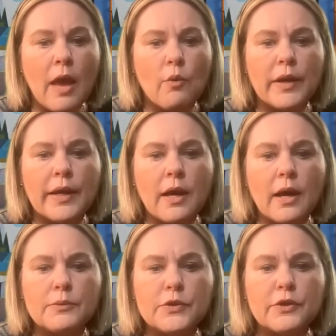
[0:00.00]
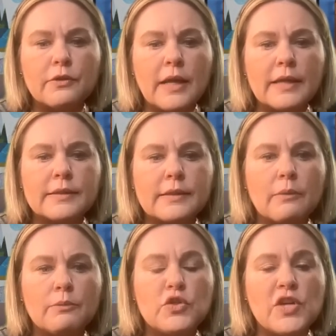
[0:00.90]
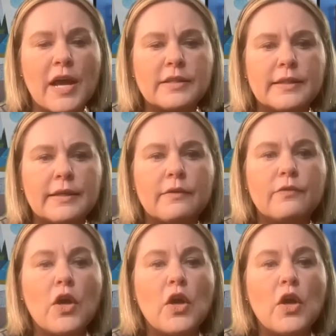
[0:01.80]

And when it comes to your lesson objective,